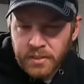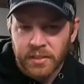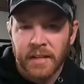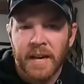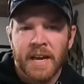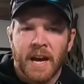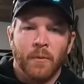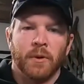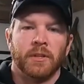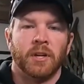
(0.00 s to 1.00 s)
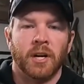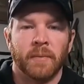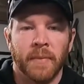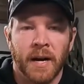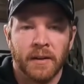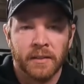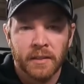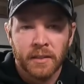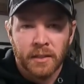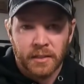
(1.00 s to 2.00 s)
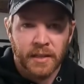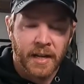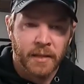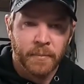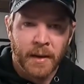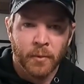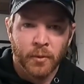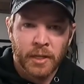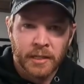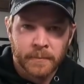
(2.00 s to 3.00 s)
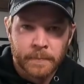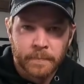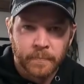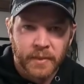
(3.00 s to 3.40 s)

Today I want to talk about the Alabama rig.